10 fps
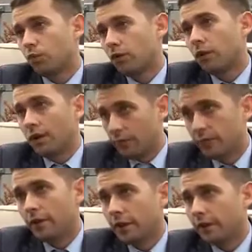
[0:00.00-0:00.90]
were
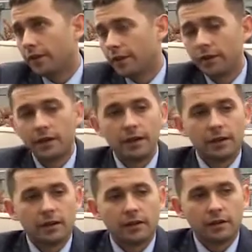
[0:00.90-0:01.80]
very healthy,
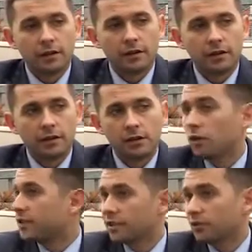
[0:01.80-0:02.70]

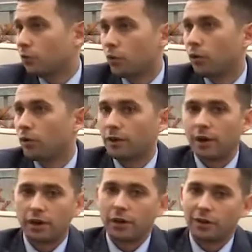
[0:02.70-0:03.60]
losses were
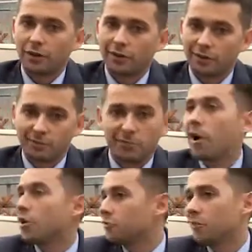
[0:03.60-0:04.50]

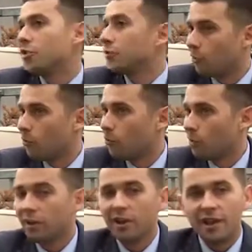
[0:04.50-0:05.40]
much
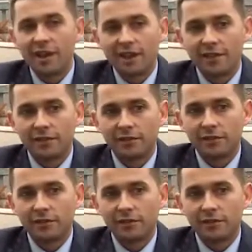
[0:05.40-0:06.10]
lower, and